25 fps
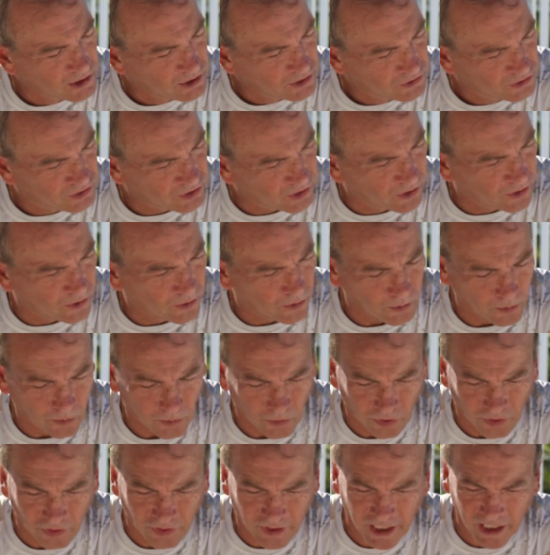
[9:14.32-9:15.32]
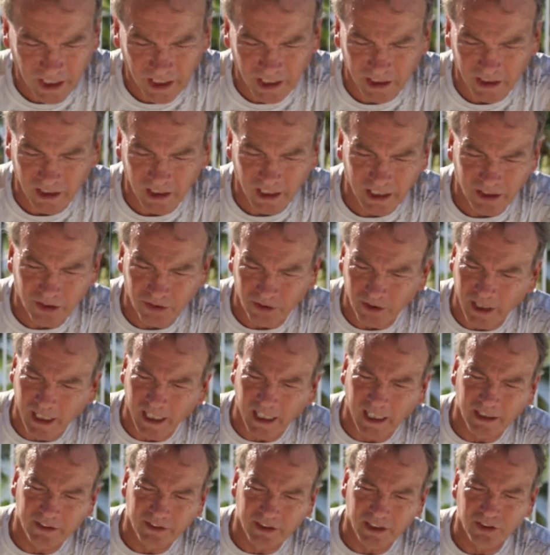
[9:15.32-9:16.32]
So then later
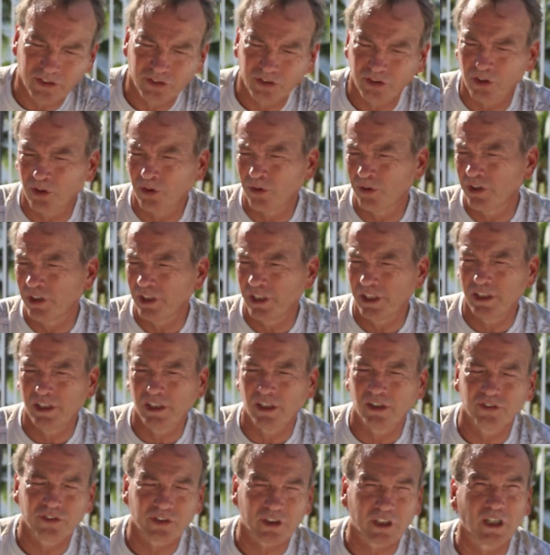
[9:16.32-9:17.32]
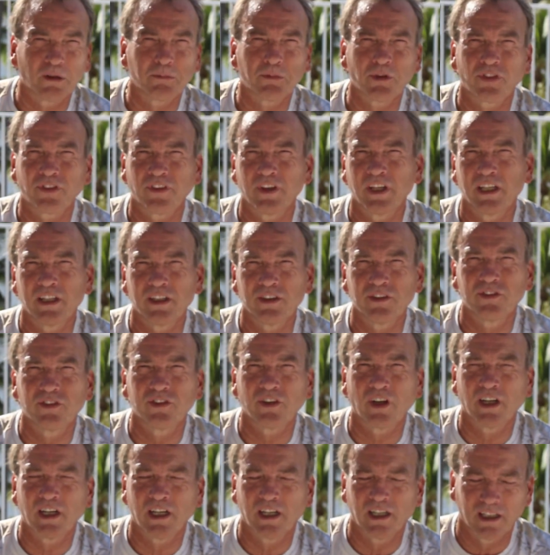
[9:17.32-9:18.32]
on they show that he does a couple things.
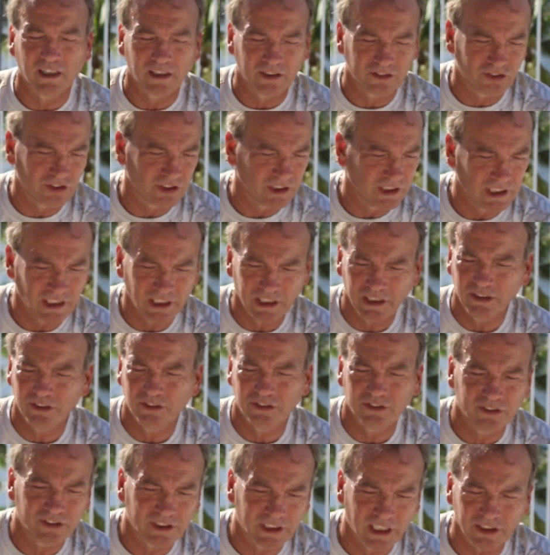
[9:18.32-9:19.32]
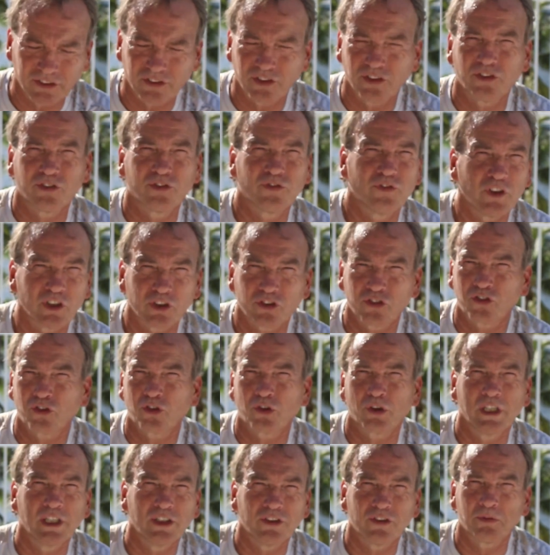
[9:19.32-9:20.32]
He gets his fish
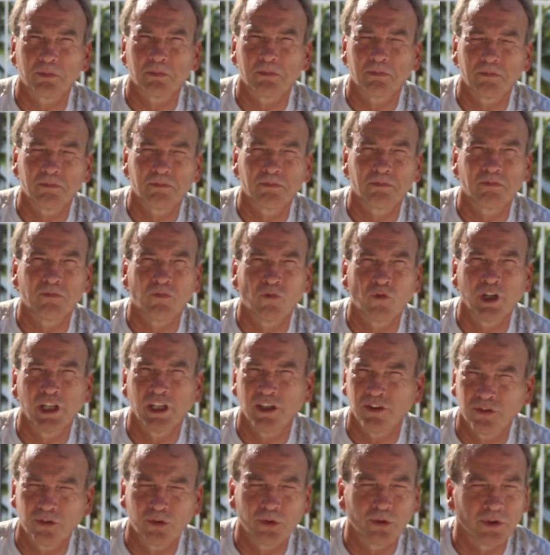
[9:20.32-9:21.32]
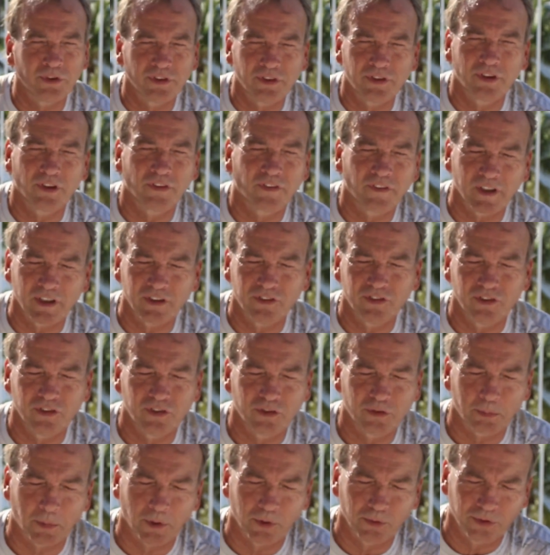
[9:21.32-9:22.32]
treats when he's doing the things he's
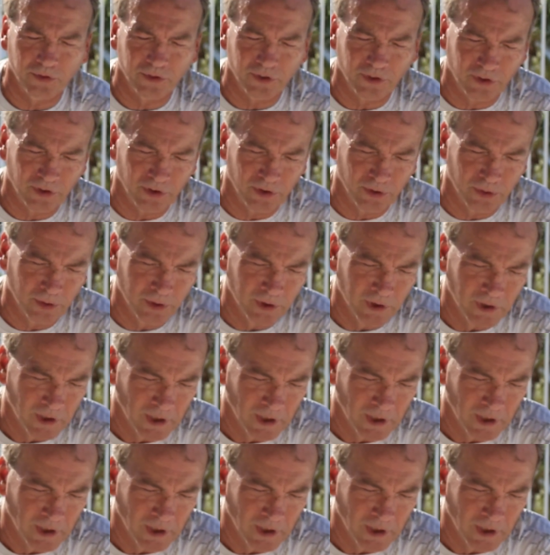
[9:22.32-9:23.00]
supposed to do.